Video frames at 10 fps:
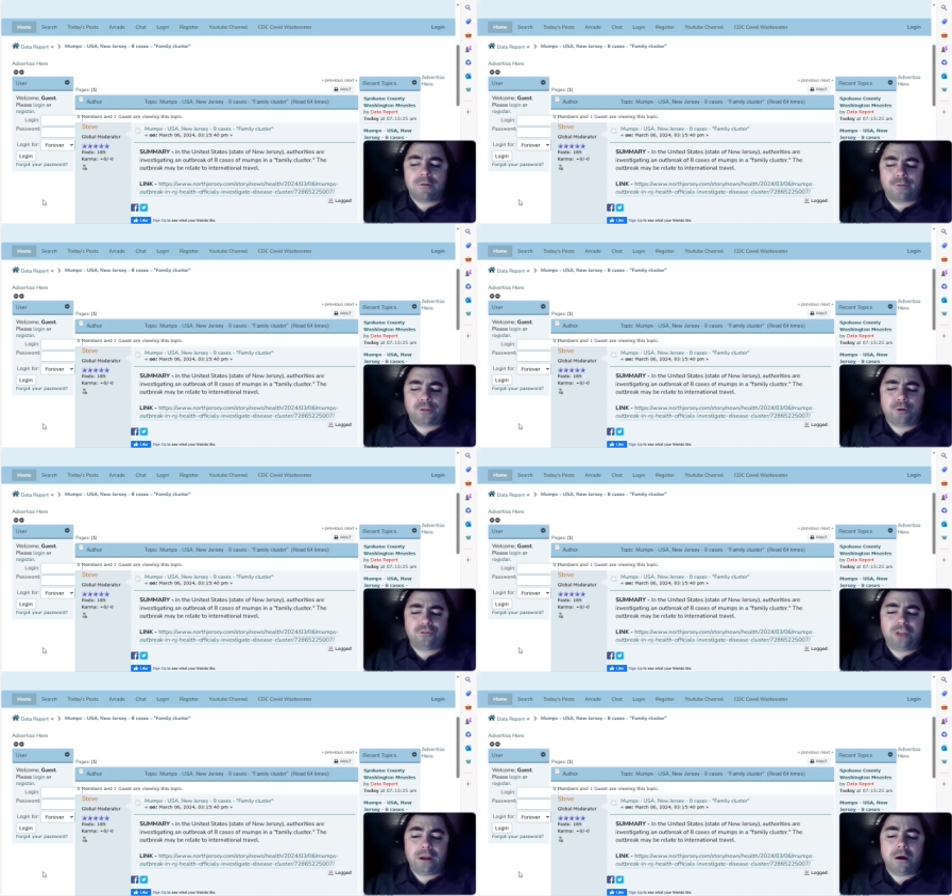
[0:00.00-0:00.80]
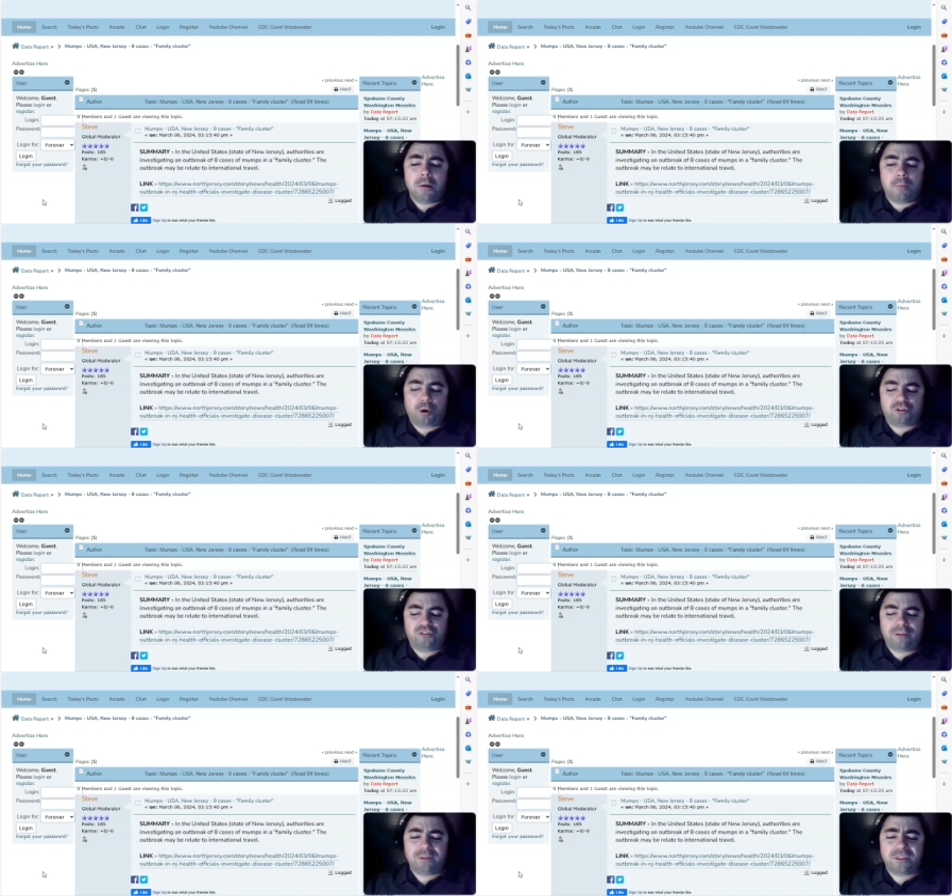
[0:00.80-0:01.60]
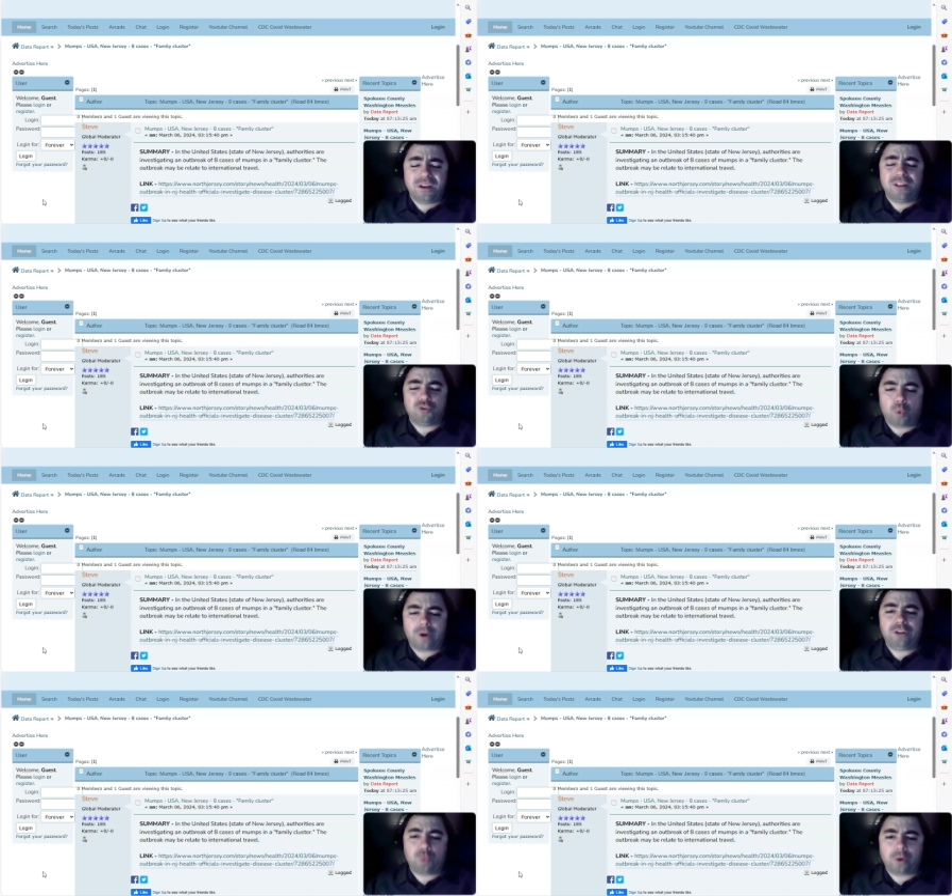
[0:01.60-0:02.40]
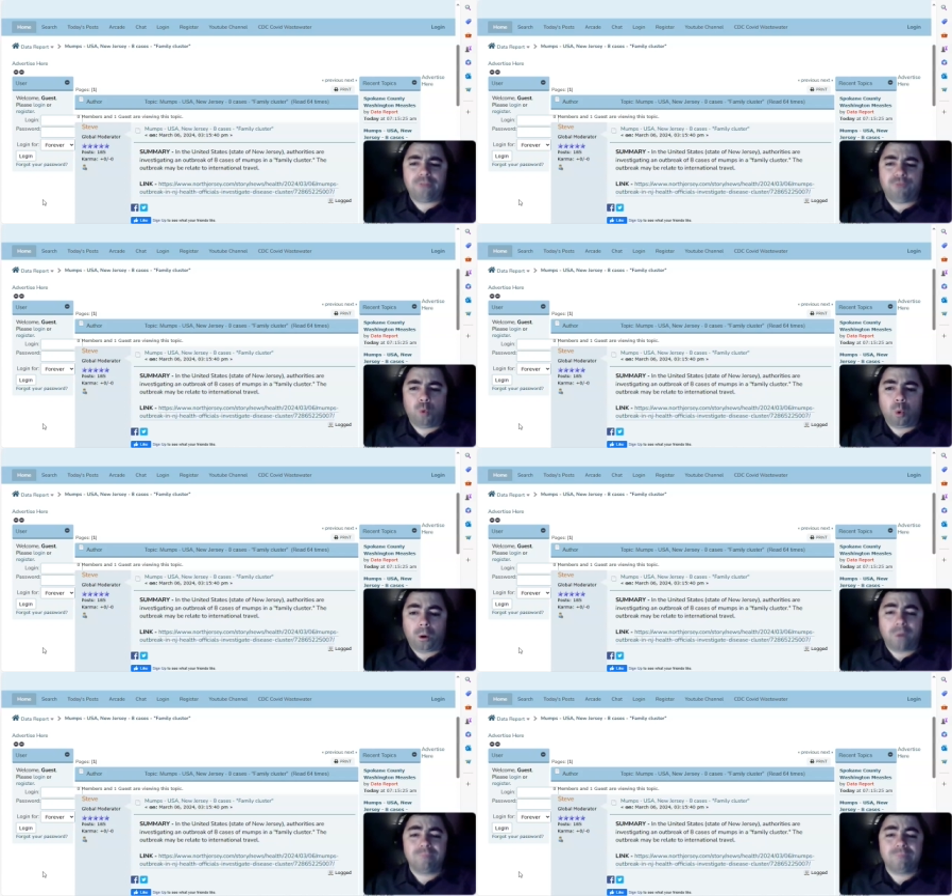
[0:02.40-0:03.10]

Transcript: For Thursday, March 7th, 2024.